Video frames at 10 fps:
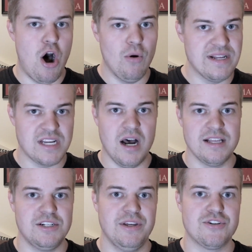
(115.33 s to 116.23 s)
always
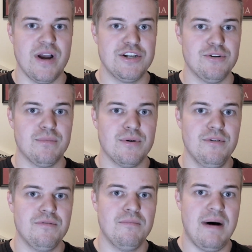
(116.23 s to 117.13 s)
constantly trying to
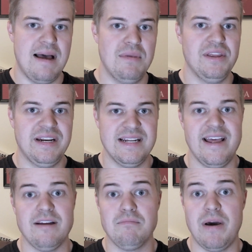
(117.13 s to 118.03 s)
improve my ability to
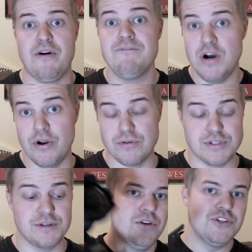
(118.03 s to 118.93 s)
take better
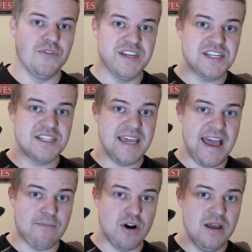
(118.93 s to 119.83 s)
photos. So this is the
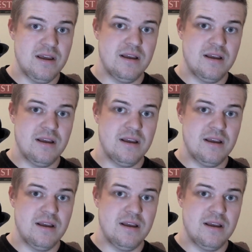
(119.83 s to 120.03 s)
camera.